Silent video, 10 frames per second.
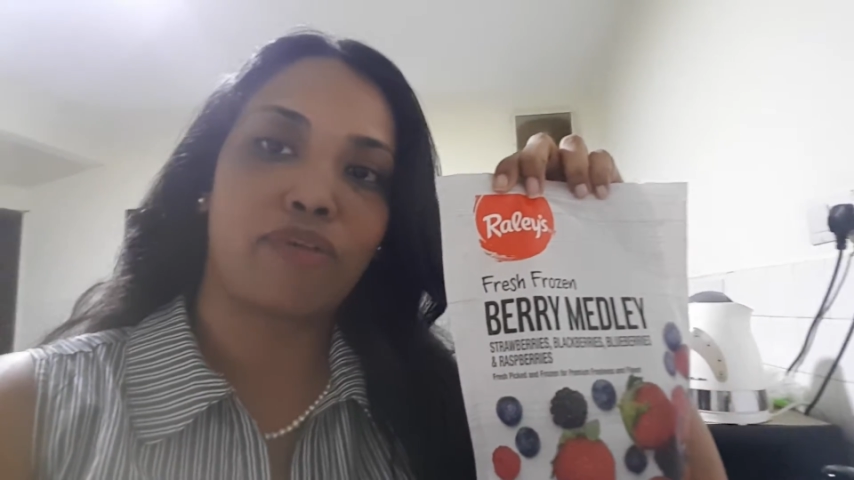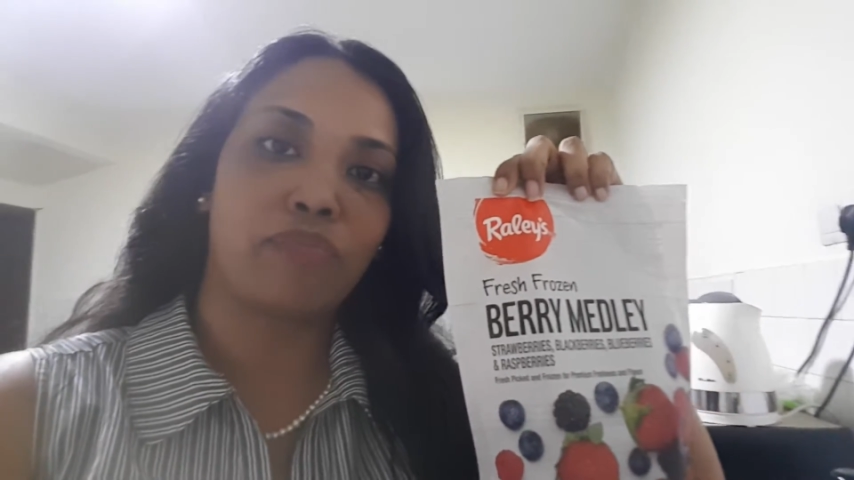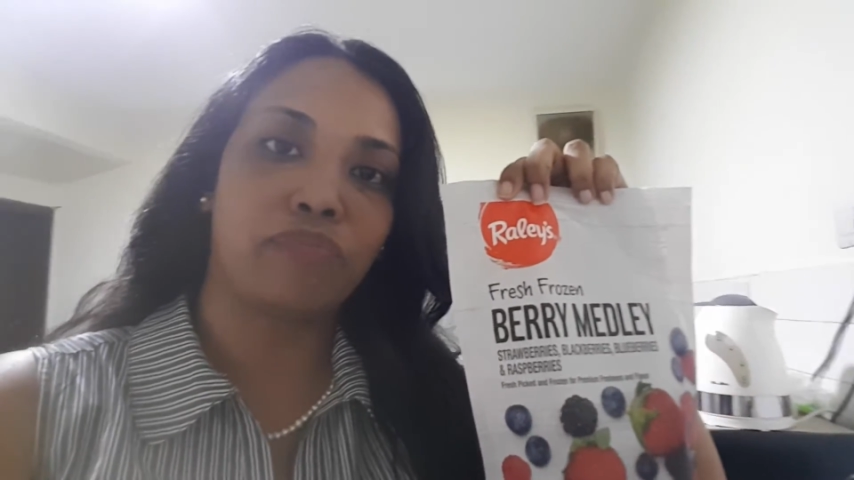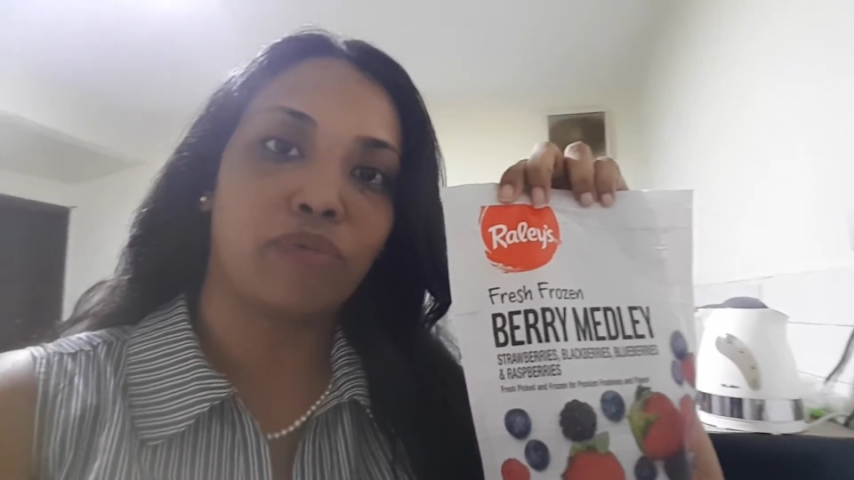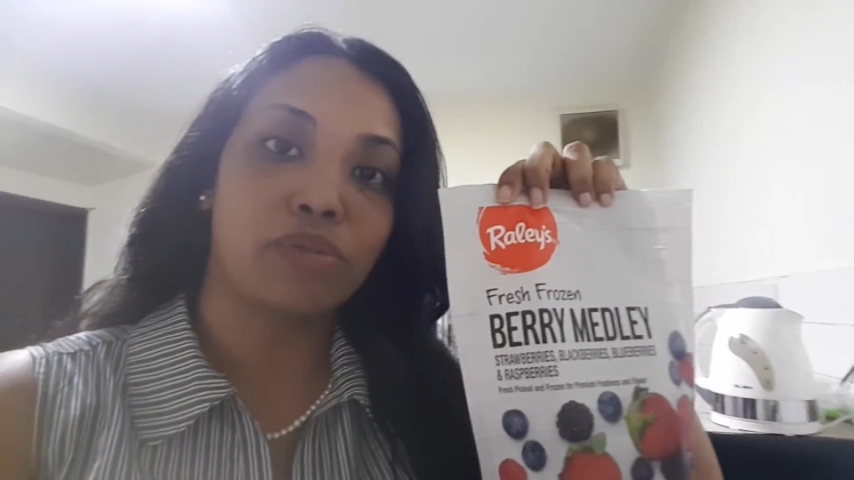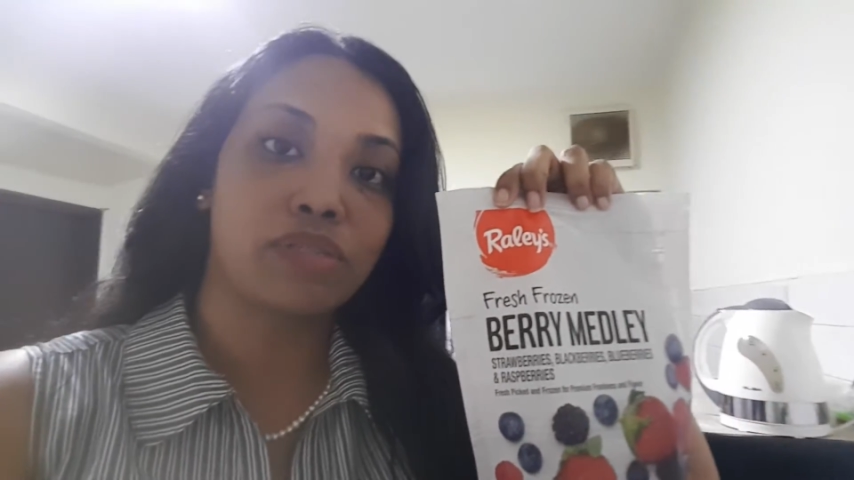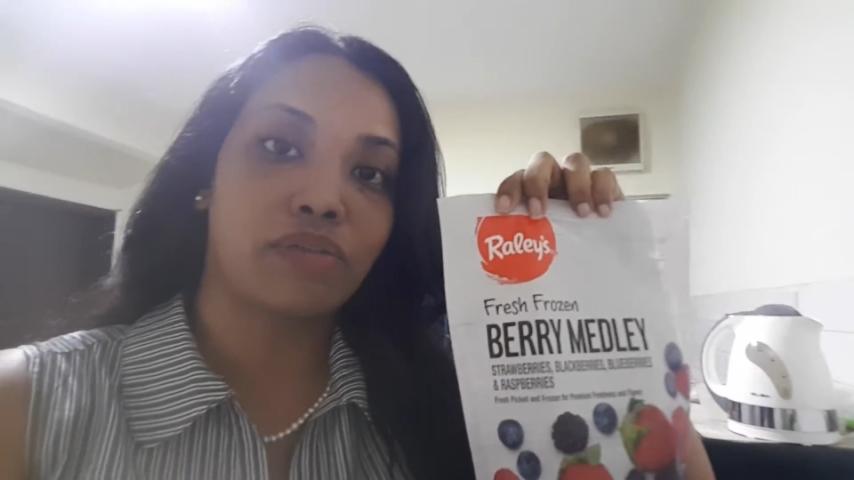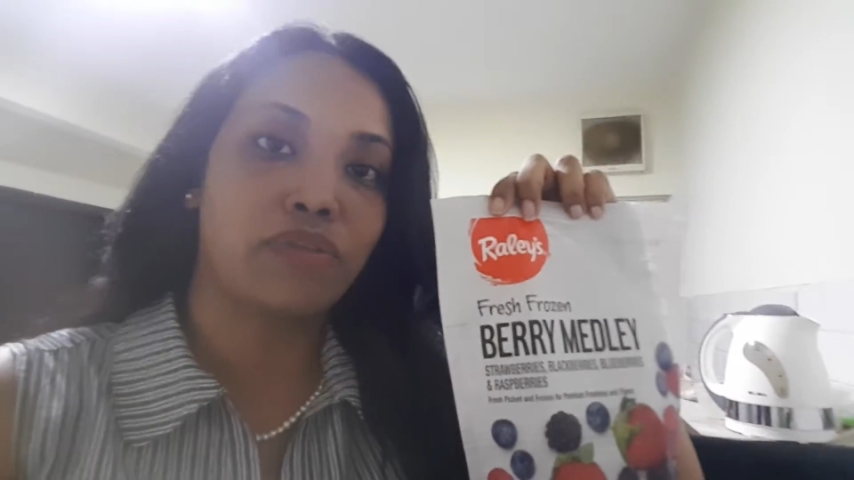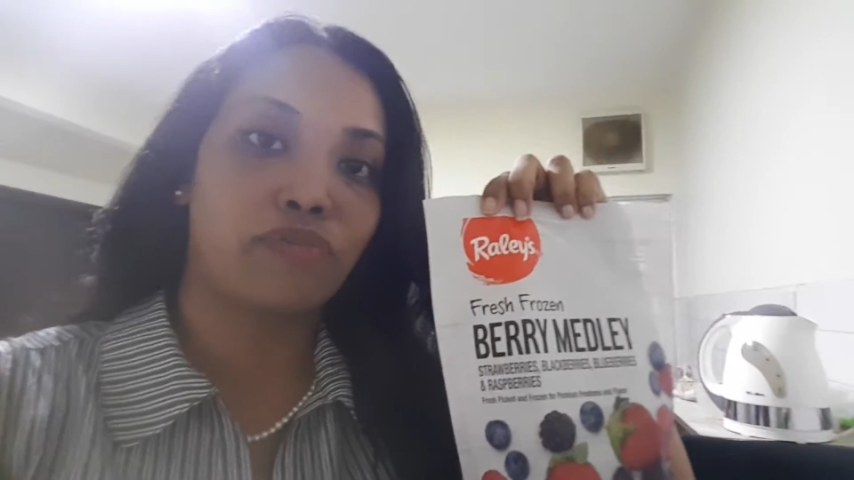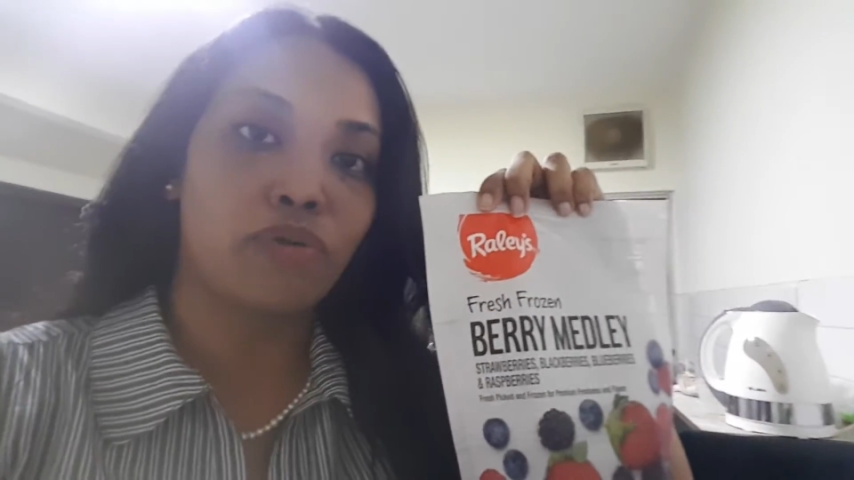from most
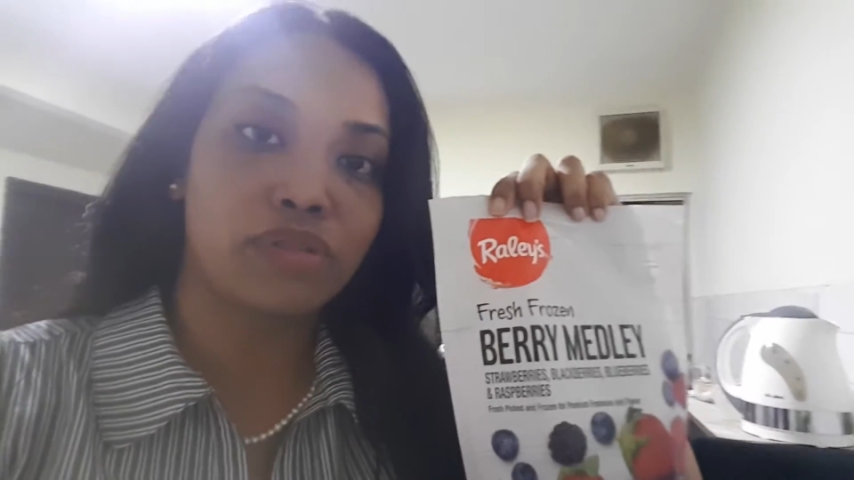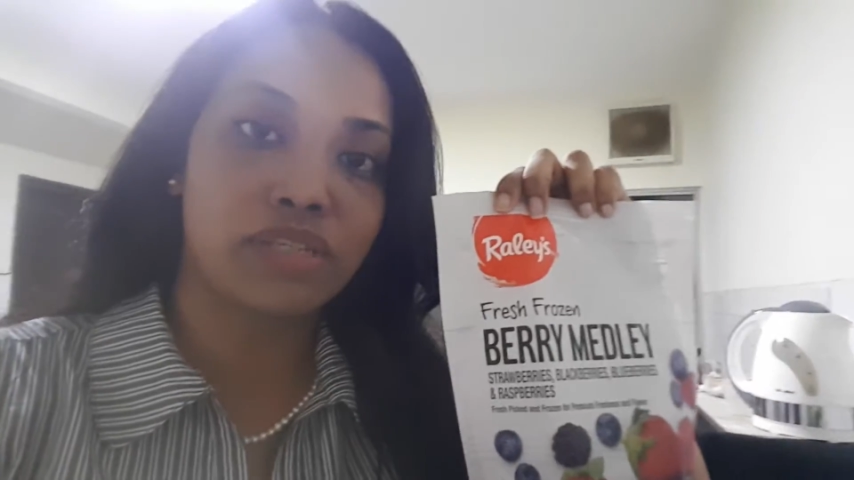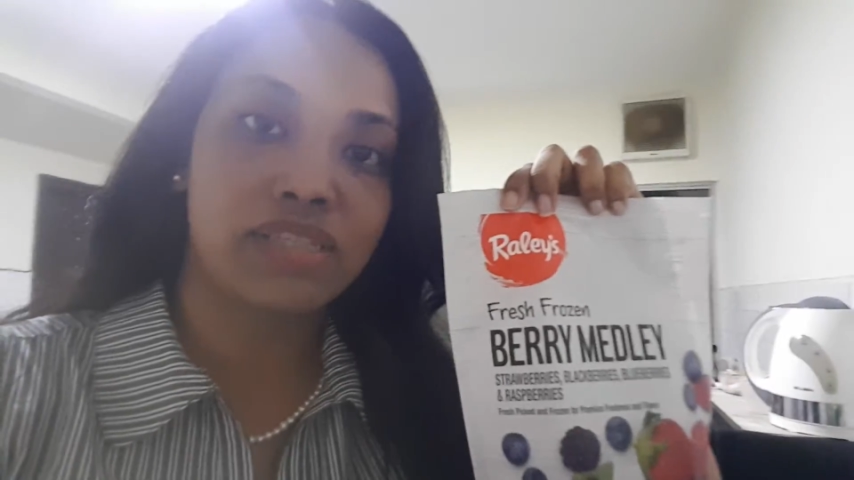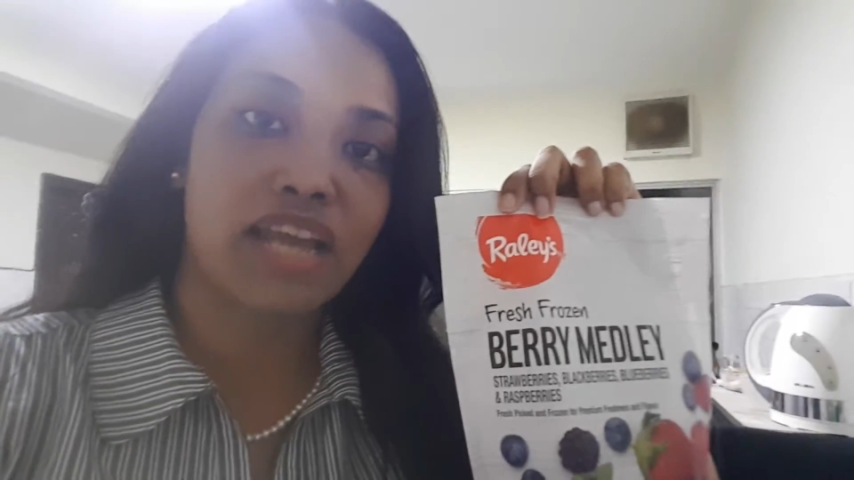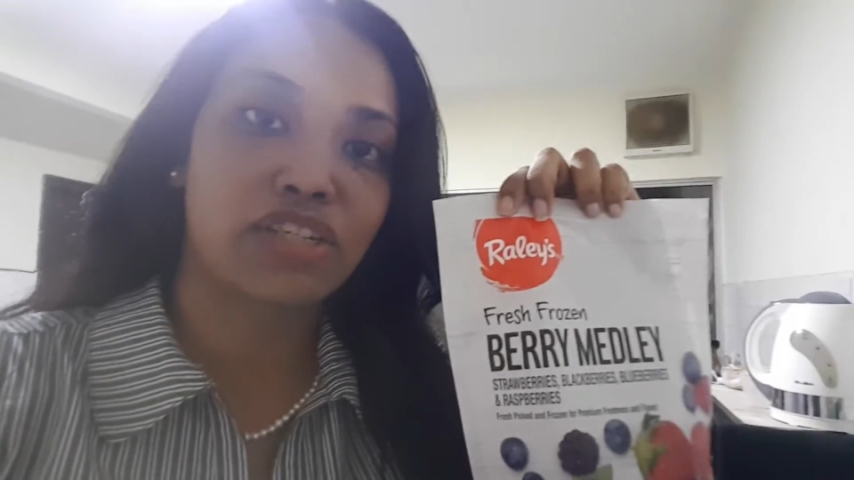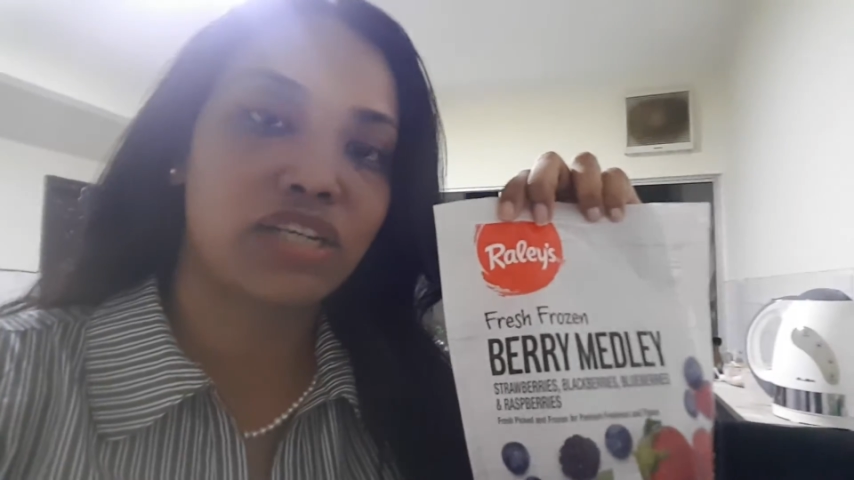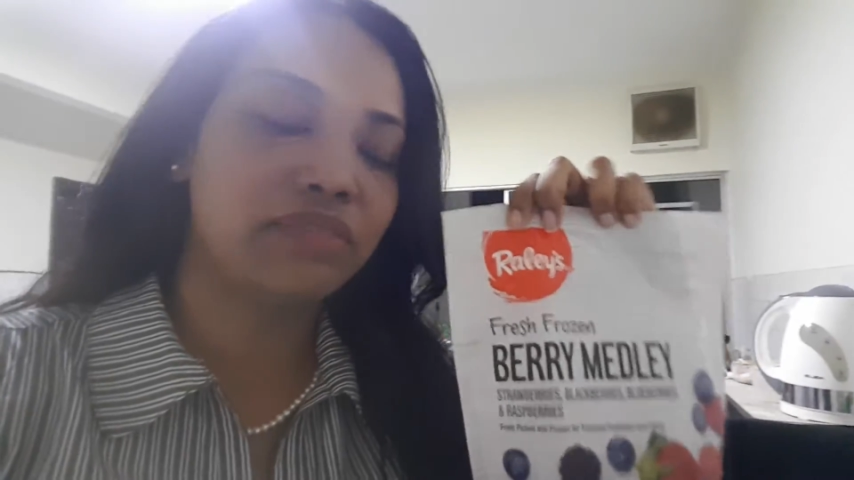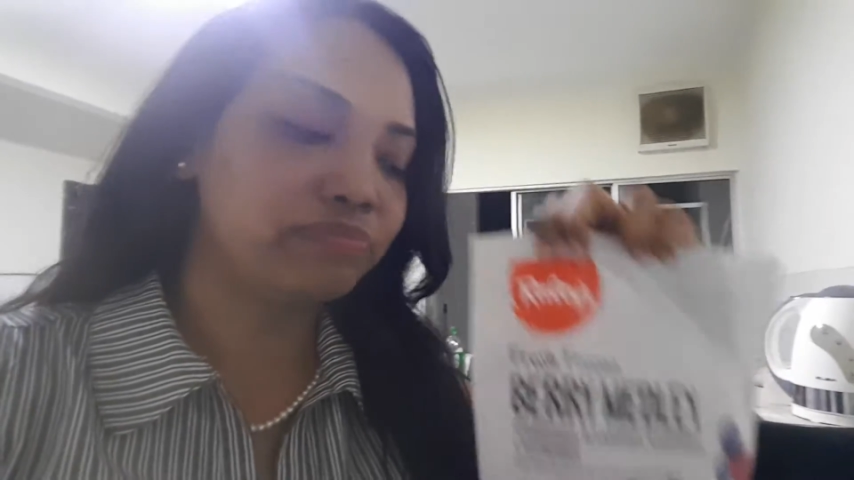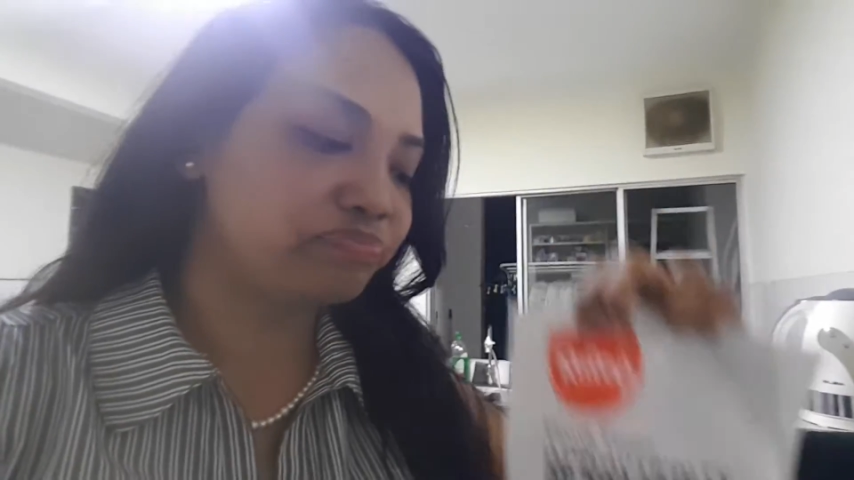of the frozen section.